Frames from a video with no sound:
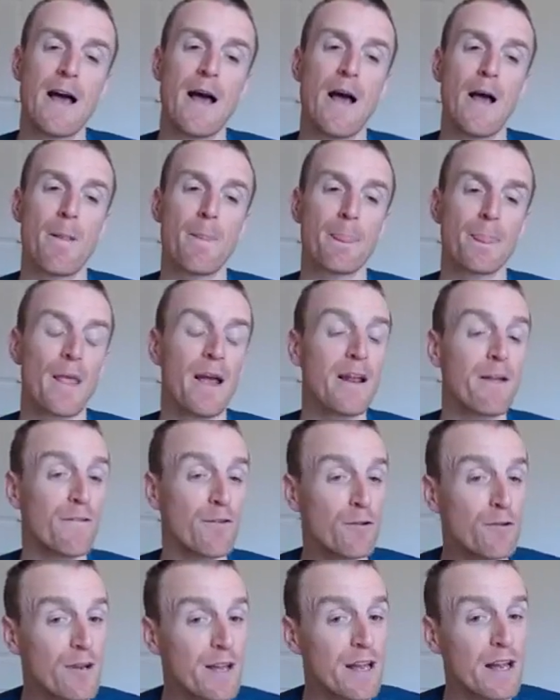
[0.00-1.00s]
And
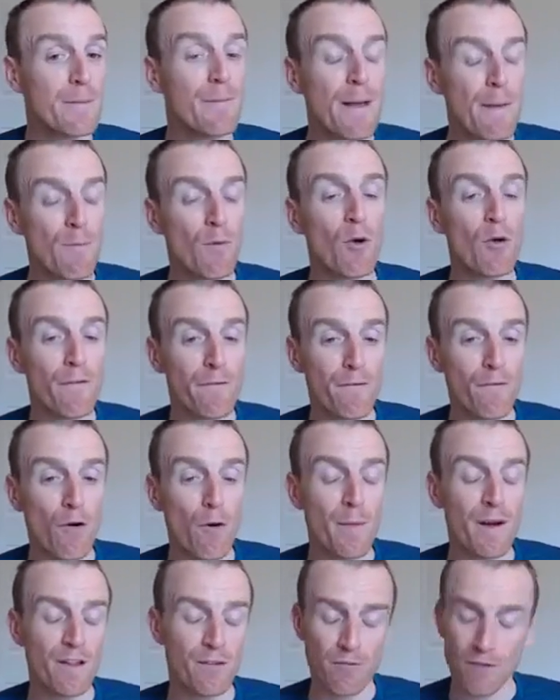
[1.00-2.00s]
if you need a bit more than
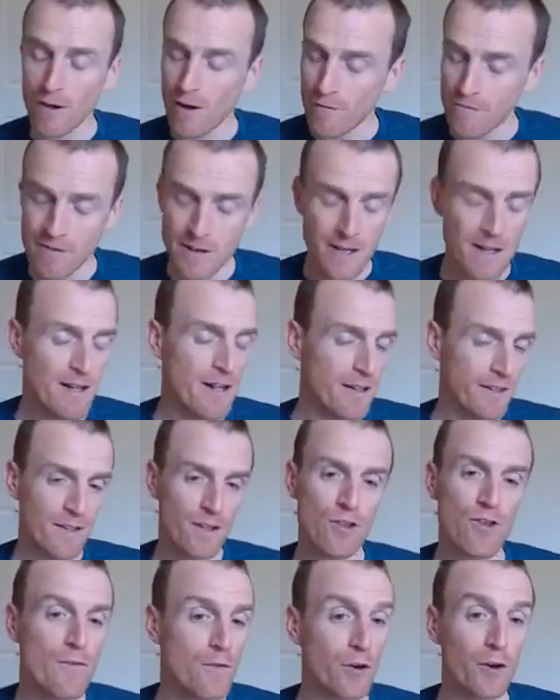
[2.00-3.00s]
4 minutes recovery,
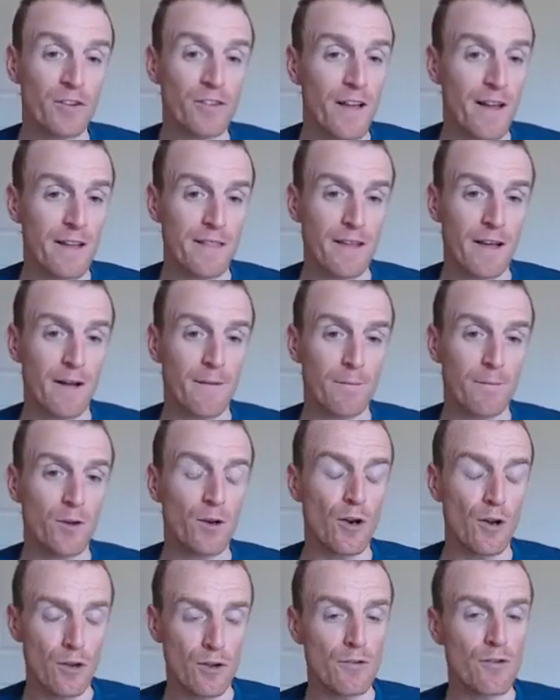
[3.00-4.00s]
then you've got to take that.
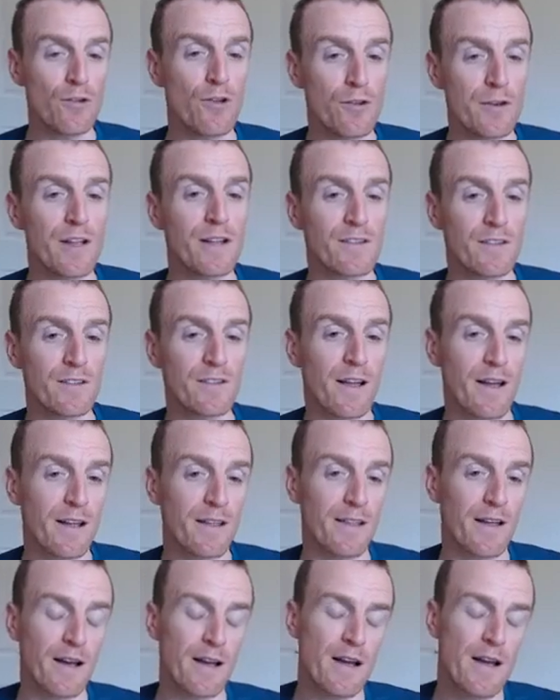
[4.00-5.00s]
You need to
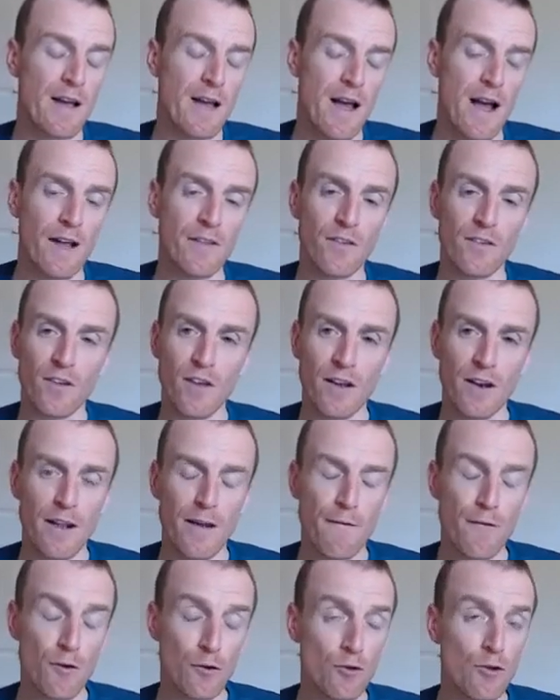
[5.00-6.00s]
take that. And
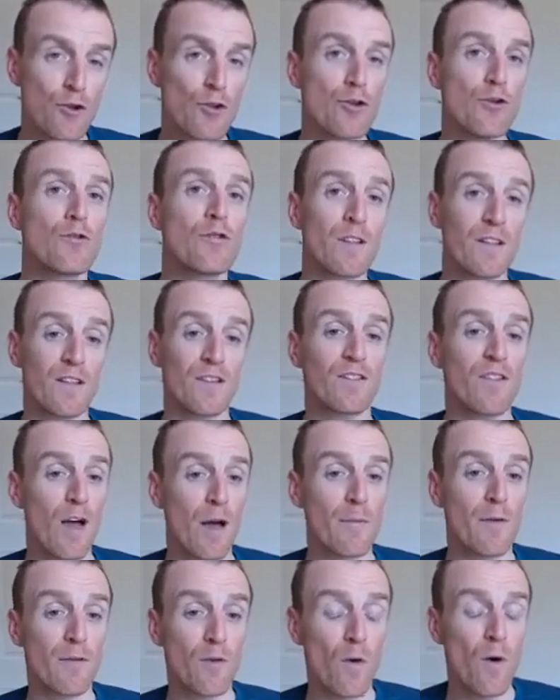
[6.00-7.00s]
certainly if you're new to this
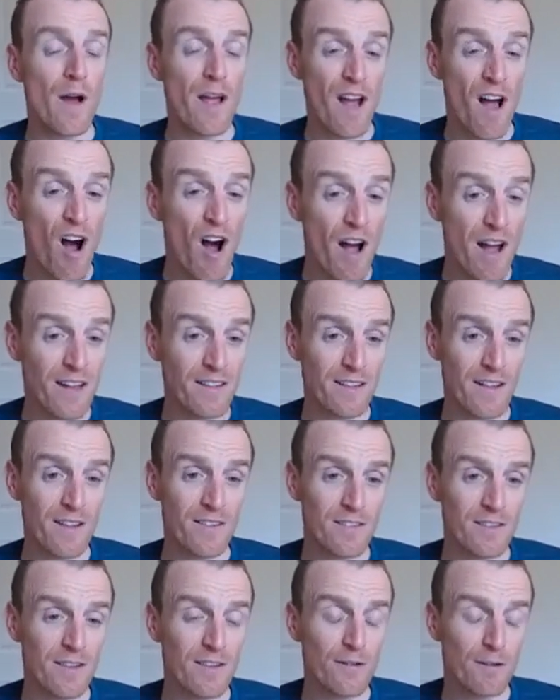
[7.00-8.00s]
time of quite high
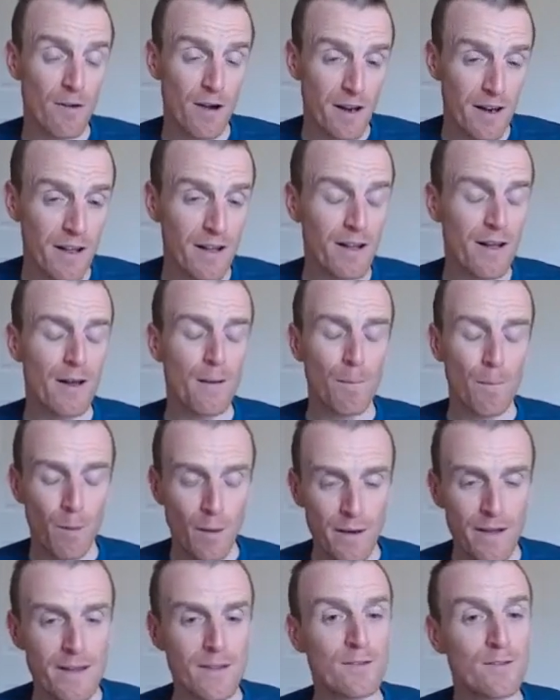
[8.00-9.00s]
intensity training,
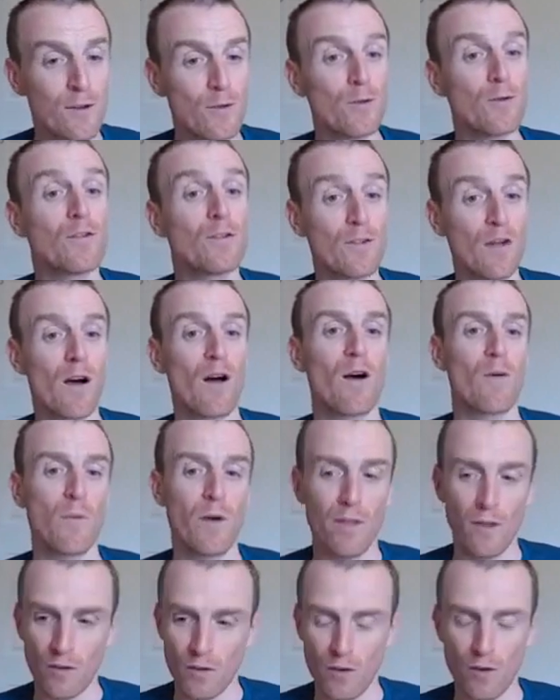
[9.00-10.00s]
please do start
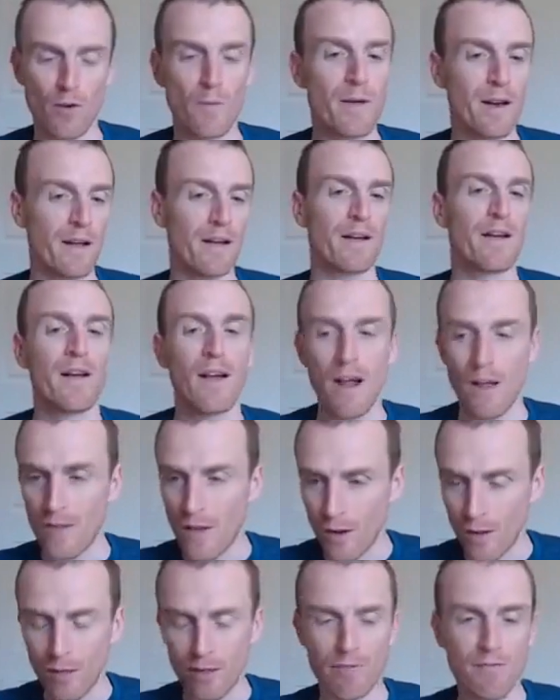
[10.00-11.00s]
with a 2 minute and
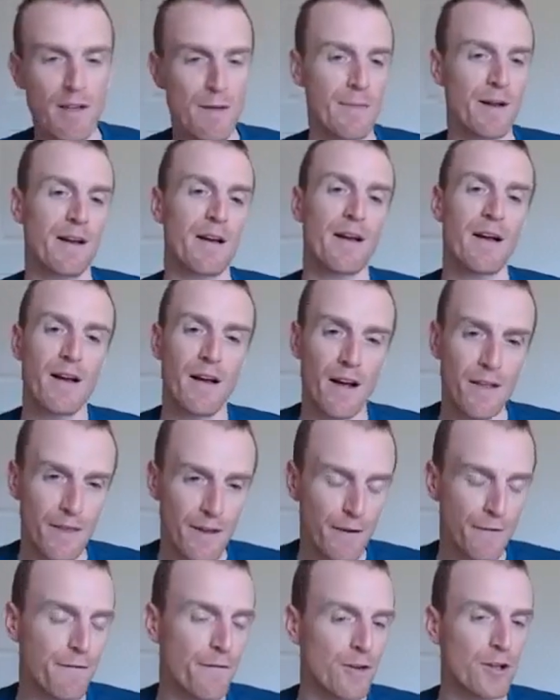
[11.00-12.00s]
then a 3 minute. And
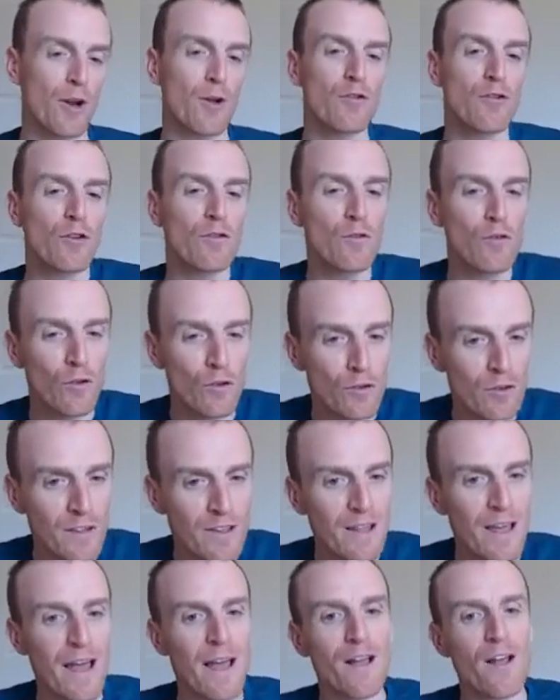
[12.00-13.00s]
then, just
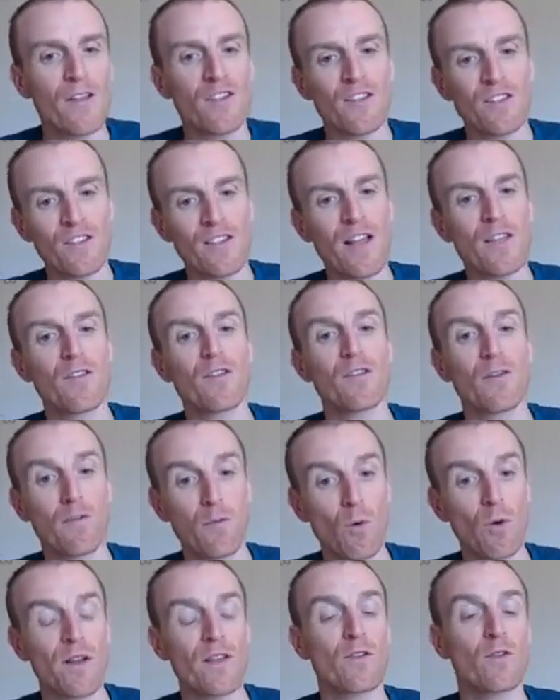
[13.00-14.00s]
get a sense of
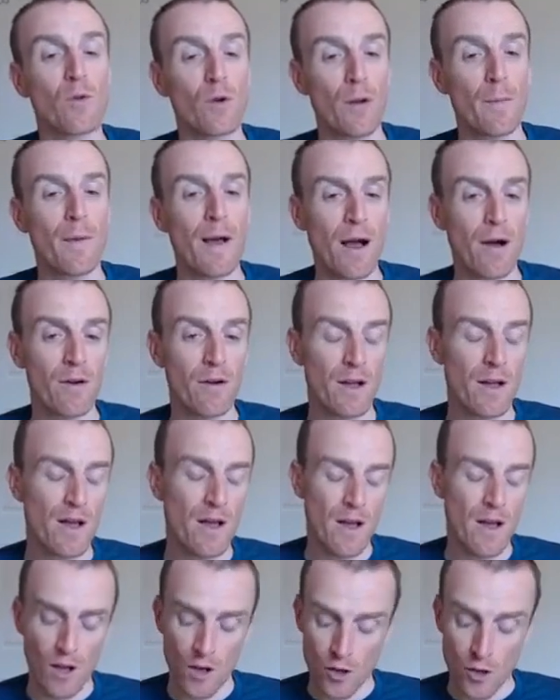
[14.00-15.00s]
what it's all about.
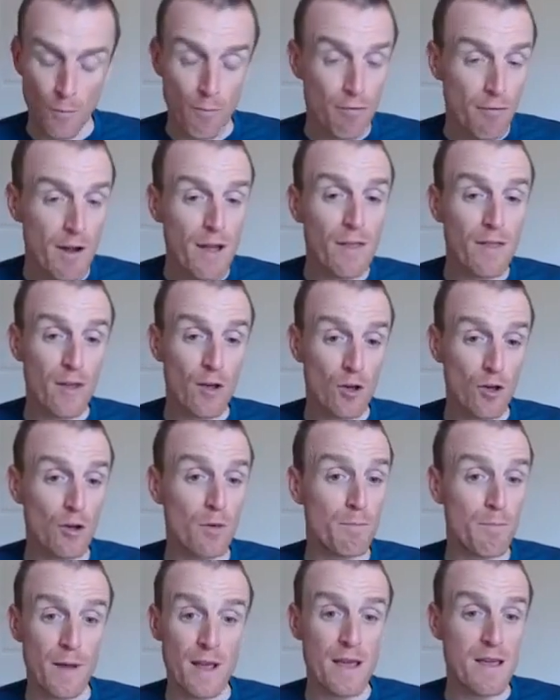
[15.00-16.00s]
Your breathing
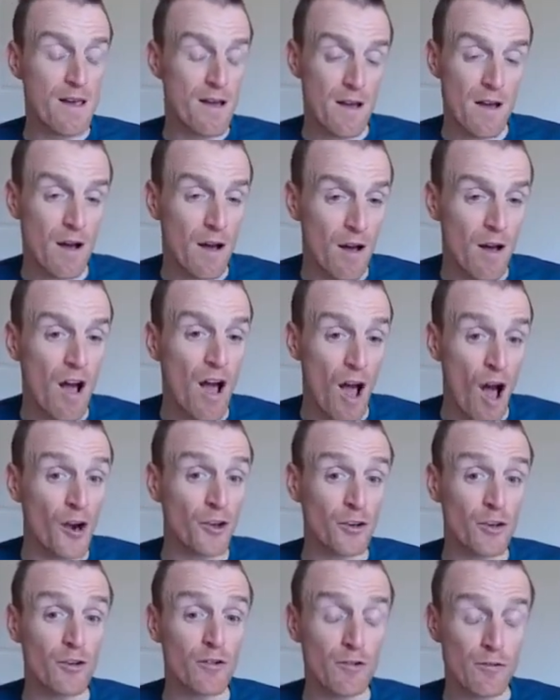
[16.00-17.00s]
should be
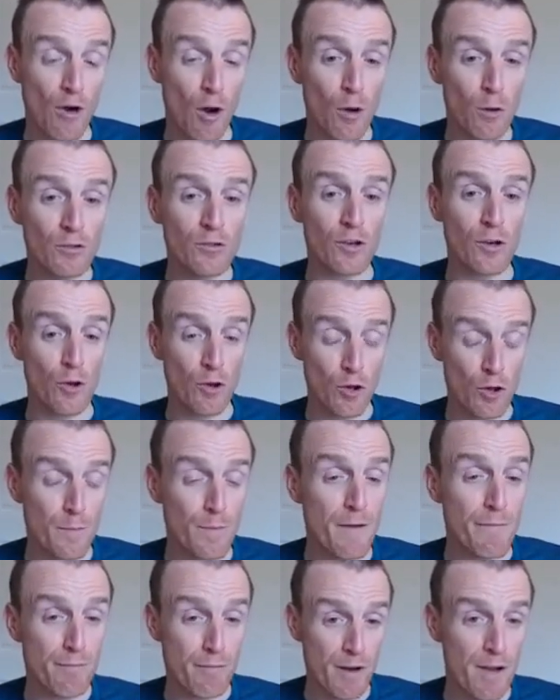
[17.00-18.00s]
uncontrolled. You should
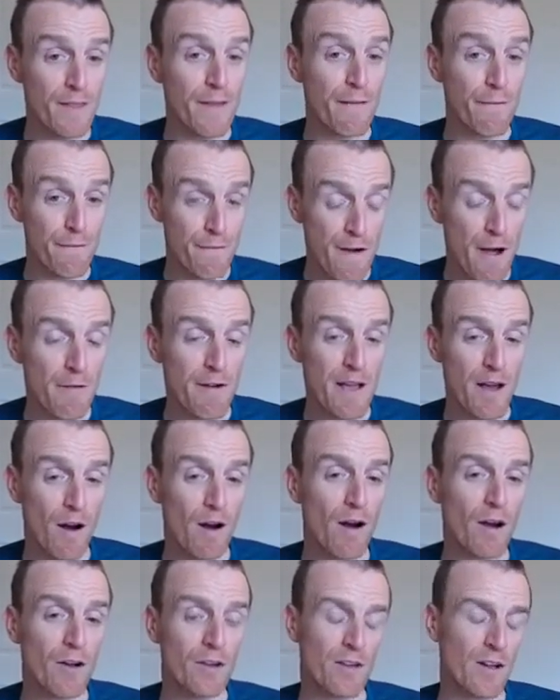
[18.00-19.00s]
be breathing very
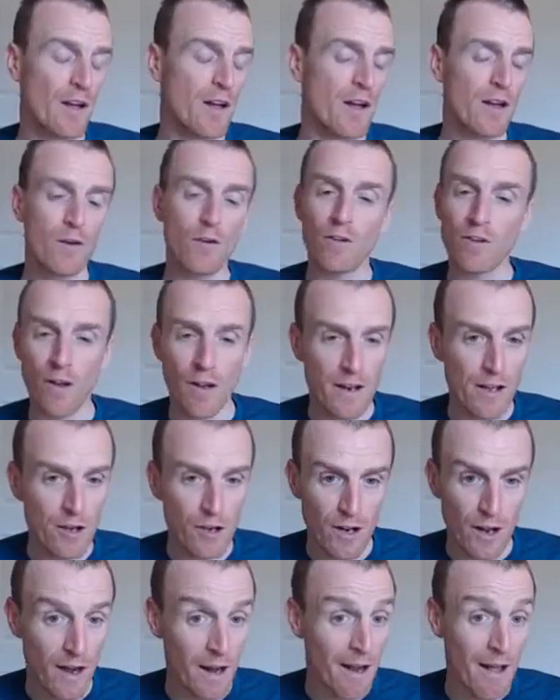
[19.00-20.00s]
hard. You certainly
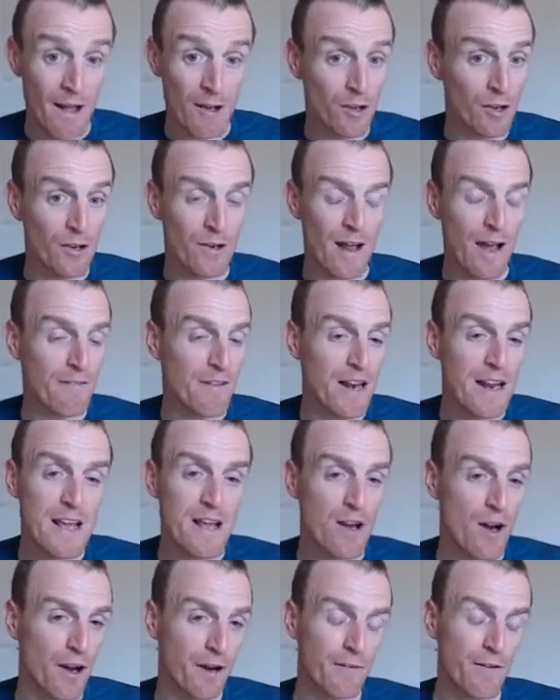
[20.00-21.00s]
couldn't have any
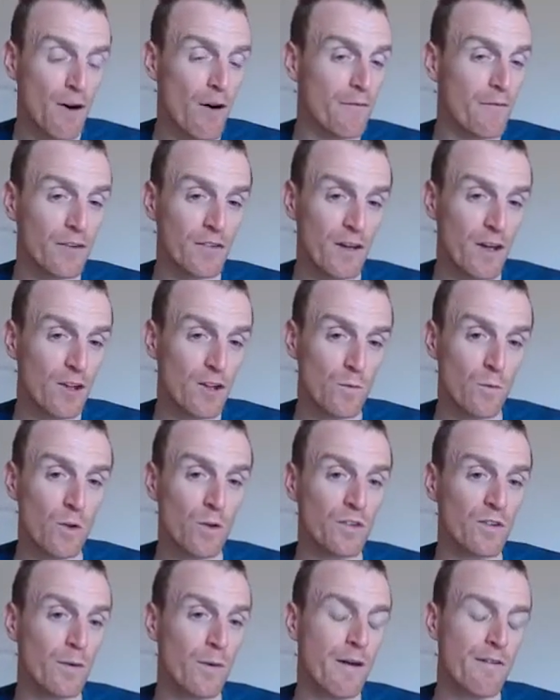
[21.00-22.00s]
kind of conversation
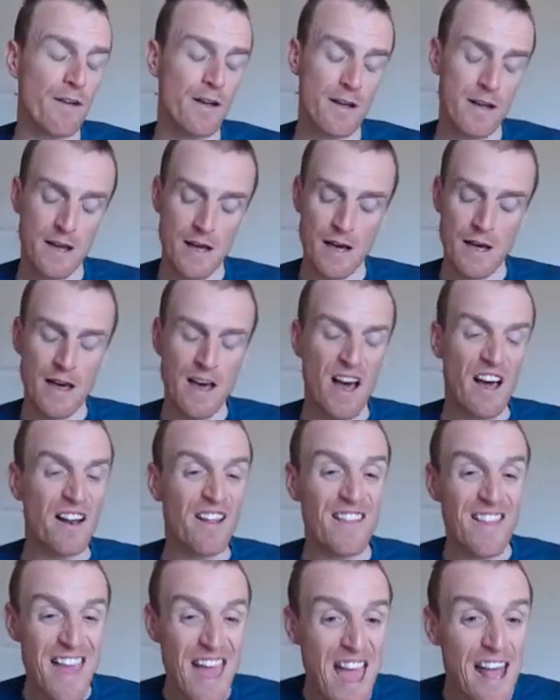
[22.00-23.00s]
whatsoever. And
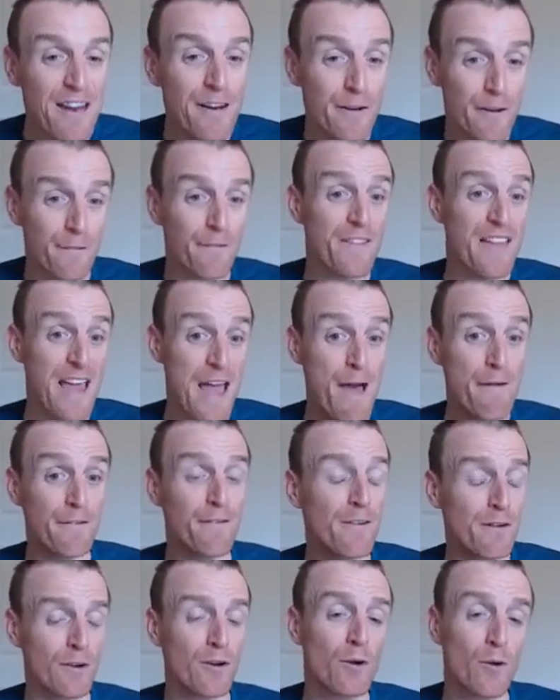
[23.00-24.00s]
at the end of the
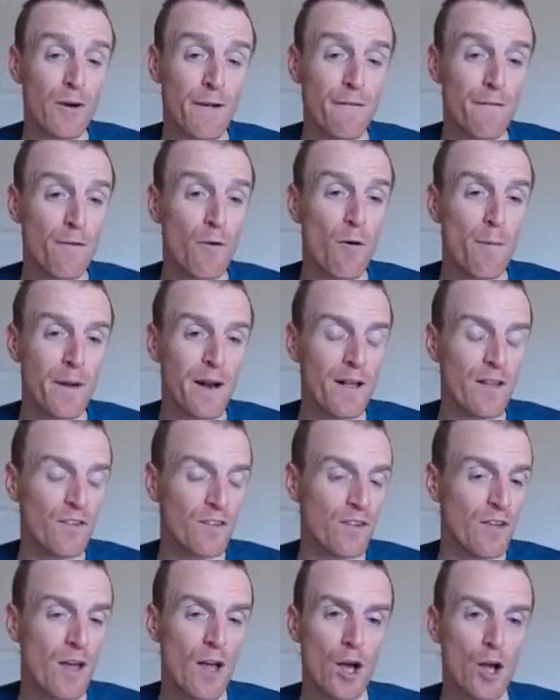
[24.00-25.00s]
effort, call it 4
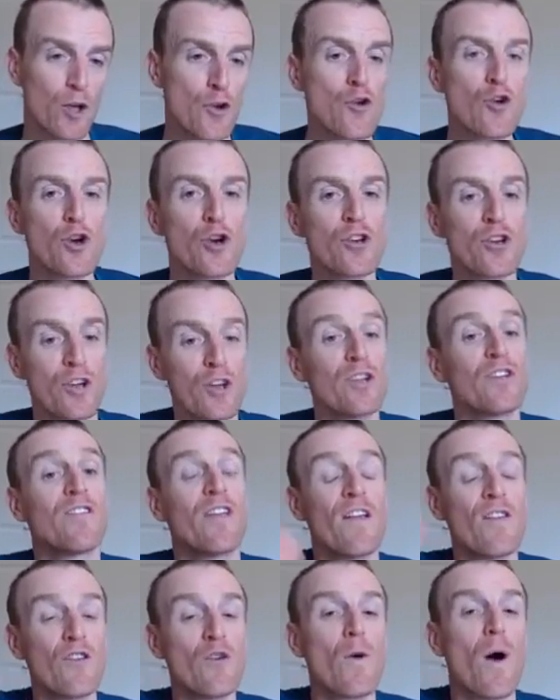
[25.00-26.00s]
minutes, you couldn't
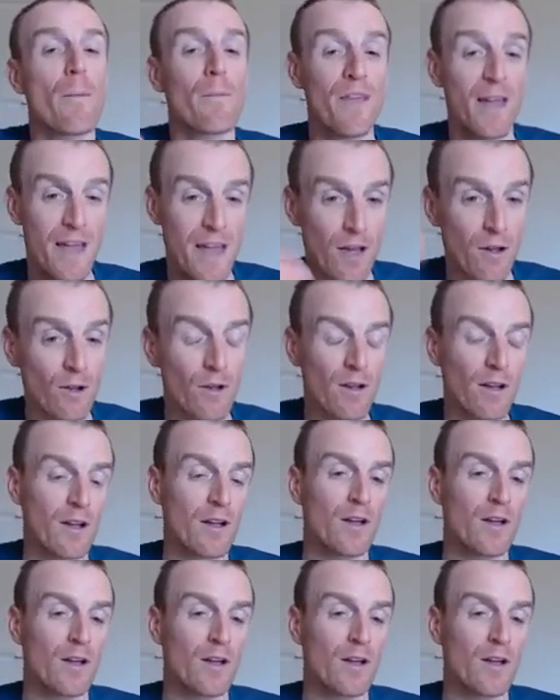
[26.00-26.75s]
continue up the hill.